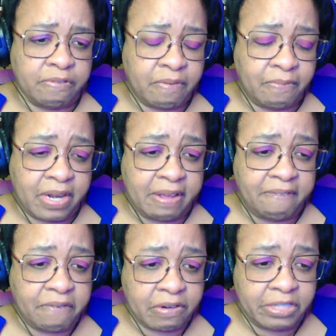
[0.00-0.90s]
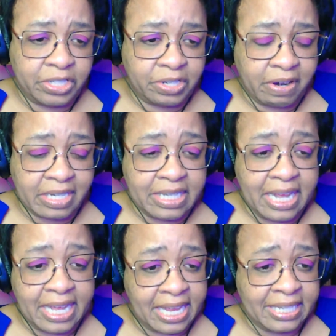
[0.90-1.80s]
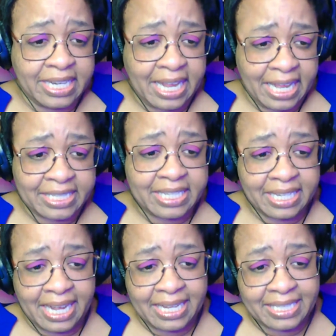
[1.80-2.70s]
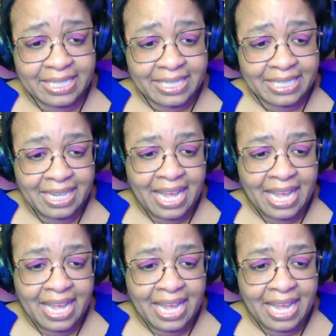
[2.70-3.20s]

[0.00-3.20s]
from when I first started taking dance classes.